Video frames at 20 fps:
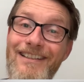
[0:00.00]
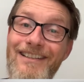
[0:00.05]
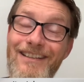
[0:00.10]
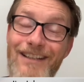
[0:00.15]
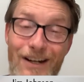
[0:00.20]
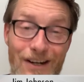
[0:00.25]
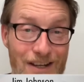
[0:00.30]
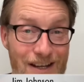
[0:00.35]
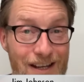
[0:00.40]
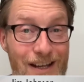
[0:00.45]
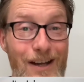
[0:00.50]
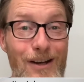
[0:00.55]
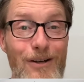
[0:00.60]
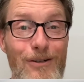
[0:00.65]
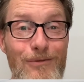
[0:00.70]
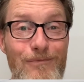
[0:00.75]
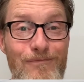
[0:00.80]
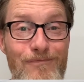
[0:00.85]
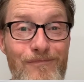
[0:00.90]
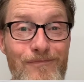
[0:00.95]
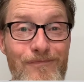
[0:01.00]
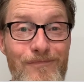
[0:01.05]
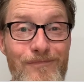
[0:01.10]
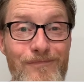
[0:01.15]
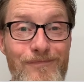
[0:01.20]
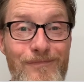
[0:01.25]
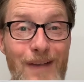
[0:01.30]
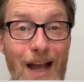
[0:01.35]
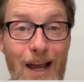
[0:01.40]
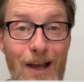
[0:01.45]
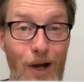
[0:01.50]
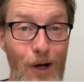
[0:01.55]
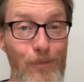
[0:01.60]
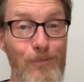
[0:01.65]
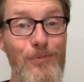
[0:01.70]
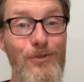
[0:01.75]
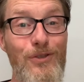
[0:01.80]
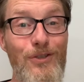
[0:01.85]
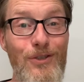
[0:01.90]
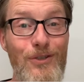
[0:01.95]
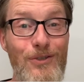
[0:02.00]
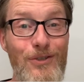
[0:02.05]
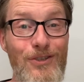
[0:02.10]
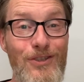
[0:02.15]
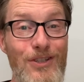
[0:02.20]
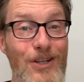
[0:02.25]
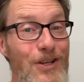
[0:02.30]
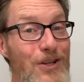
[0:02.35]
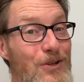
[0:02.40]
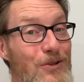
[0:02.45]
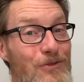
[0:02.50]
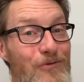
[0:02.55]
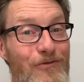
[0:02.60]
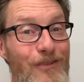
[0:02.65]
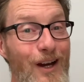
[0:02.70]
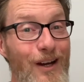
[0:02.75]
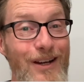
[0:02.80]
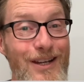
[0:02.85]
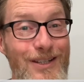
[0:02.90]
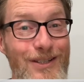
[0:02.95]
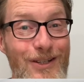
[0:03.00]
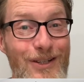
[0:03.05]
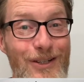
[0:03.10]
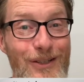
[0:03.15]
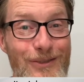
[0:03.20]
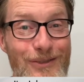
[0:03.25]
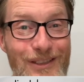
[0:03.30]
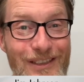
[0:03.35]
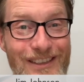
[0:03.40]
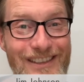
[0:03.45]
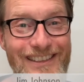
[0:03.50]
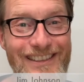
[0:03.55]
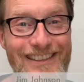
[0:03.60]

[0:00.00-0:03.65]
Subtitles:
There you go. I hope to see you very soon.